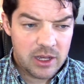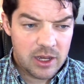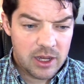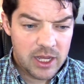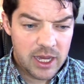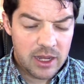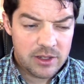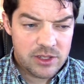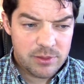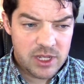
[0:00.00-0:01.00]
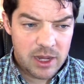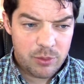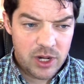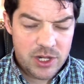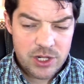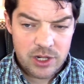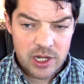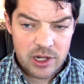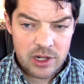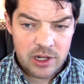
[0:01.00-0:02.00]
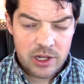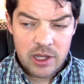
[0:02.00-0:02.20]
Again, some time pressure here.